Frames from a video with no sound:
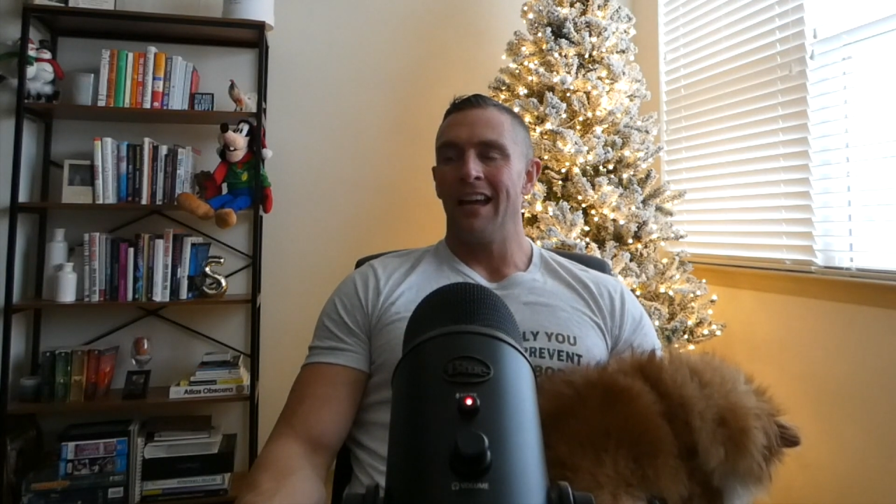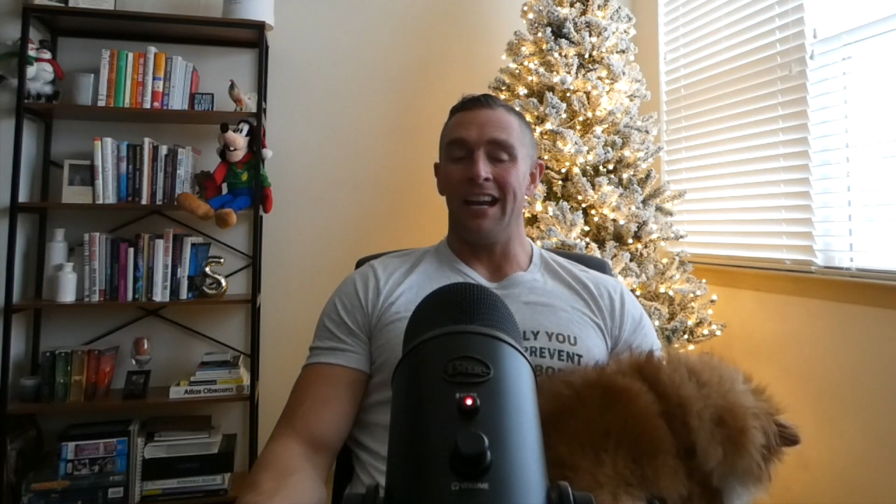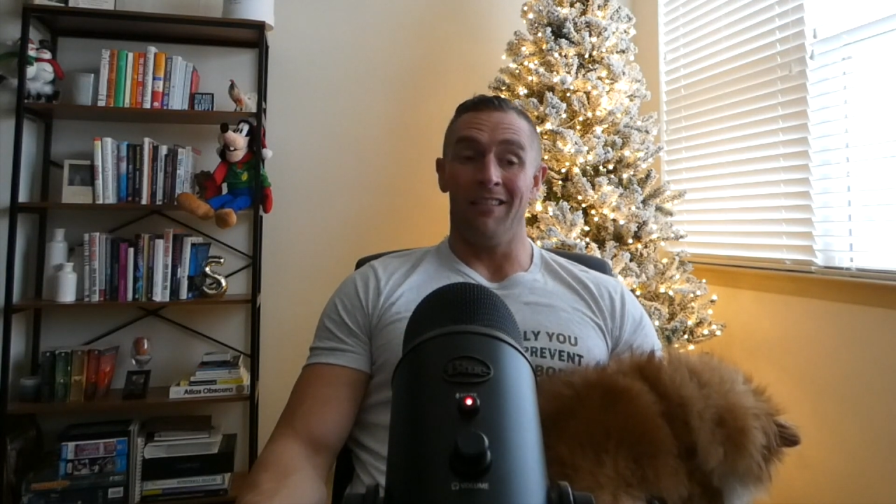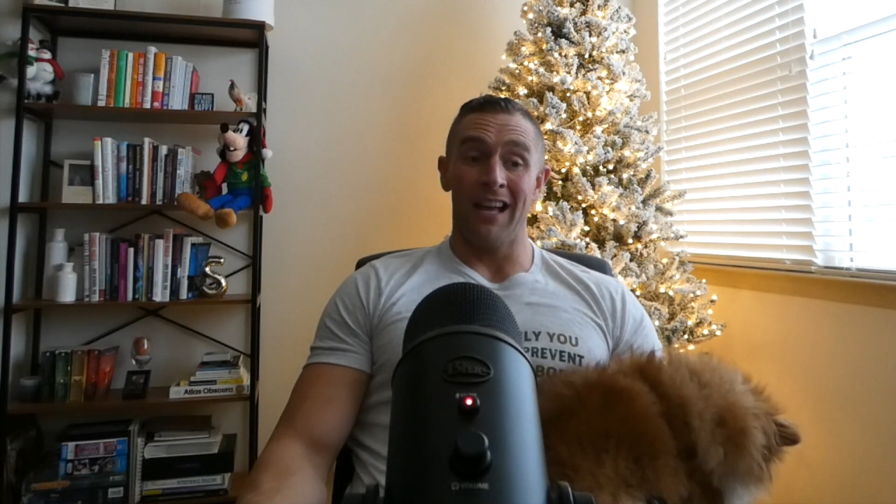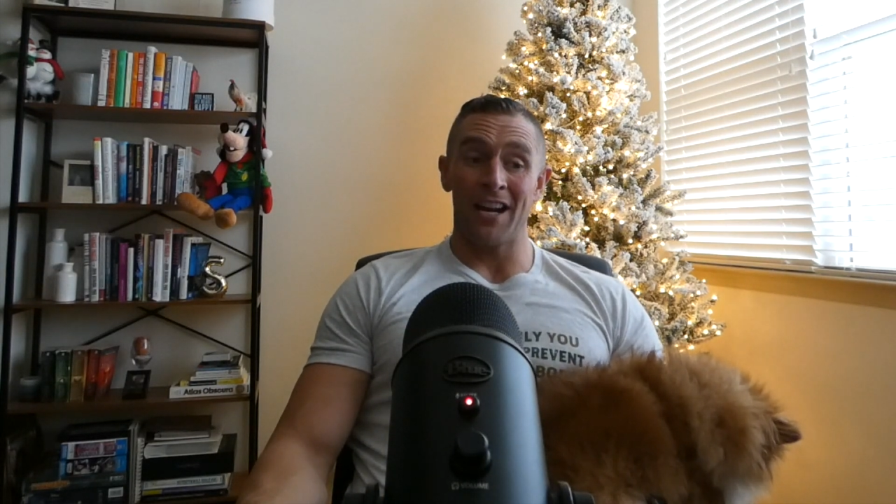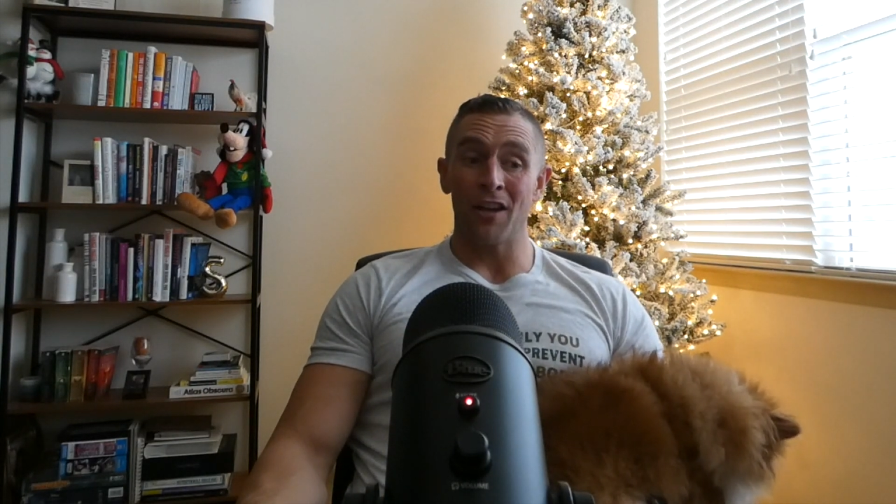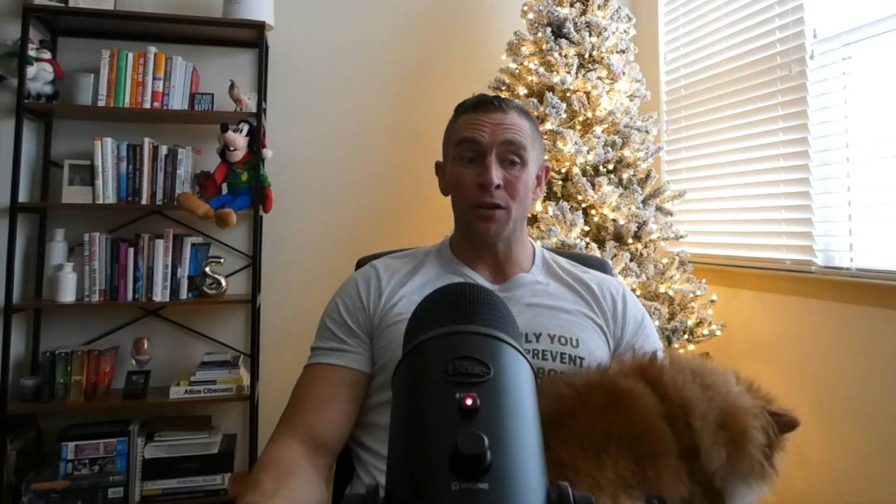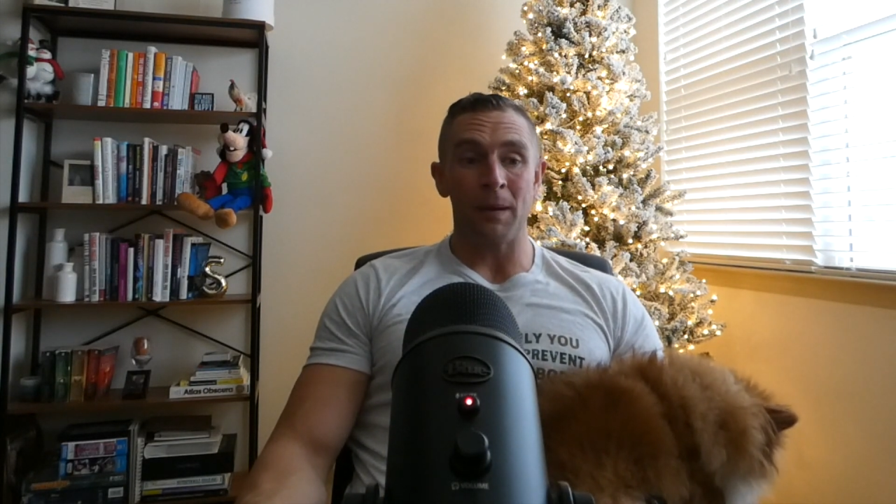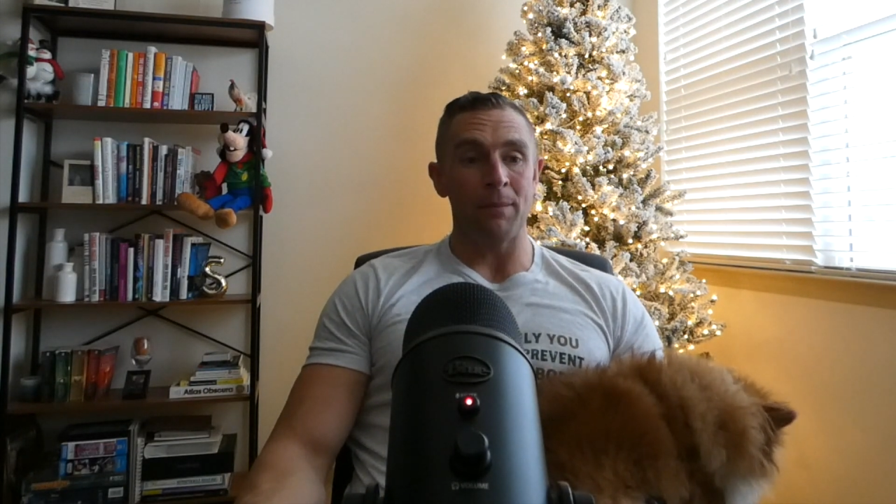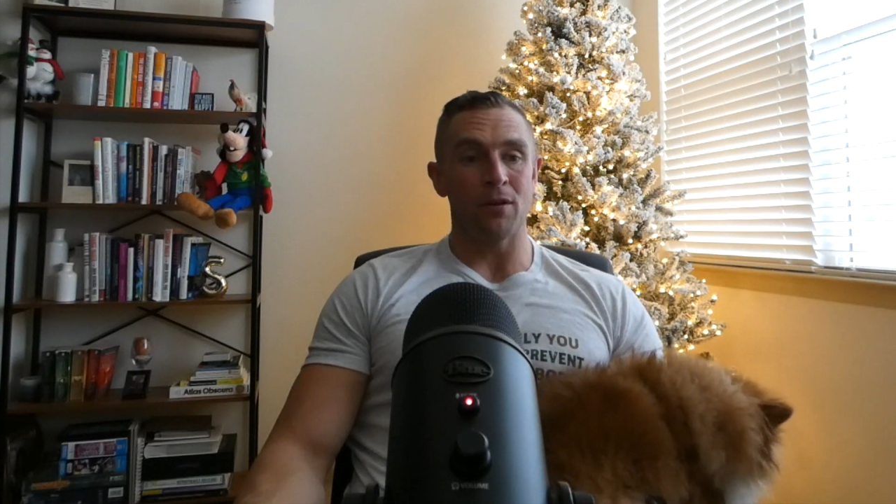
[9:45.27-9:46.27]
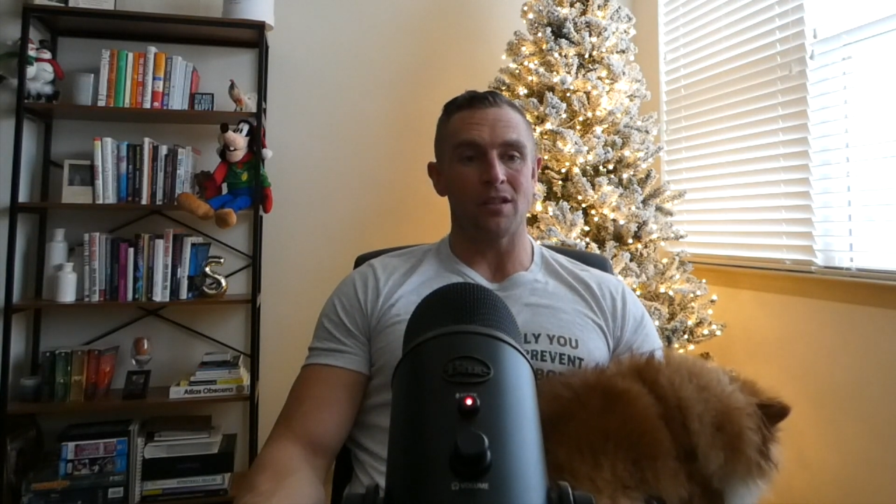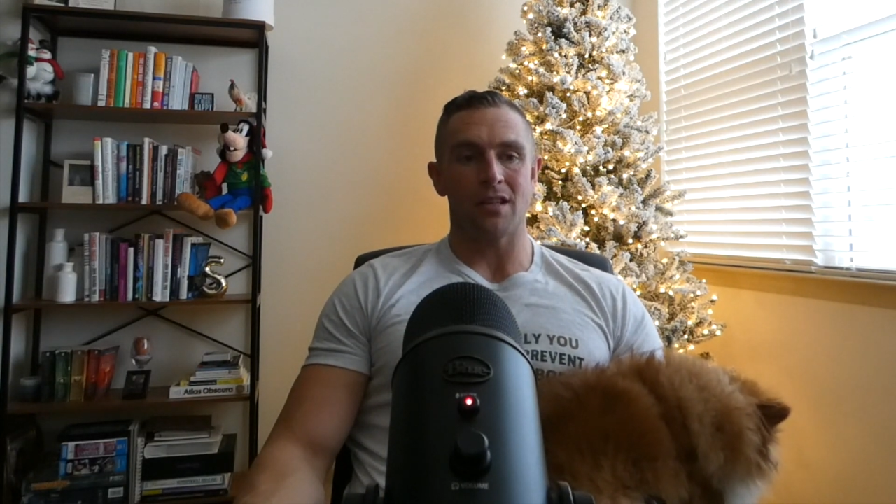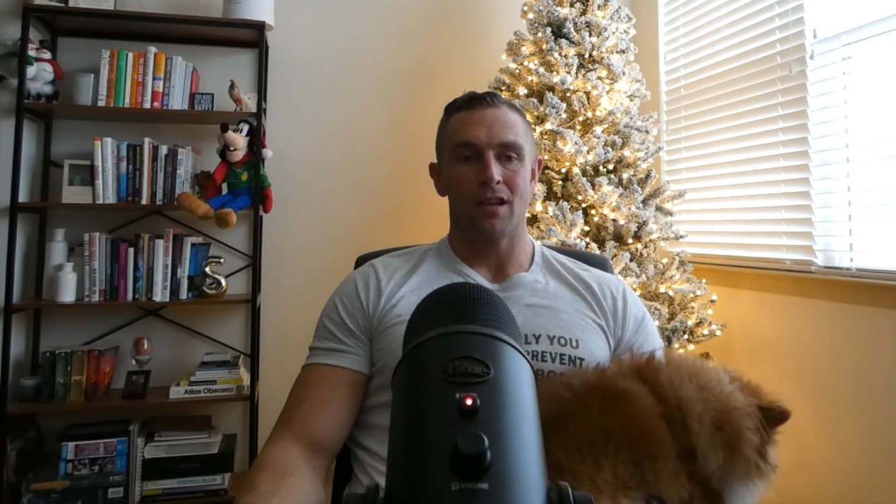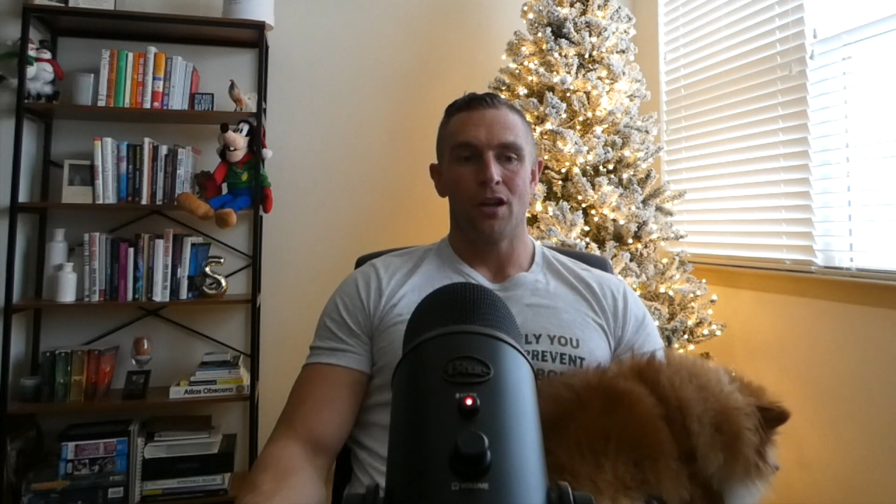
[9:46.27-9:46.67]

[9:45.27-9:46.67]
and a lot of other people's,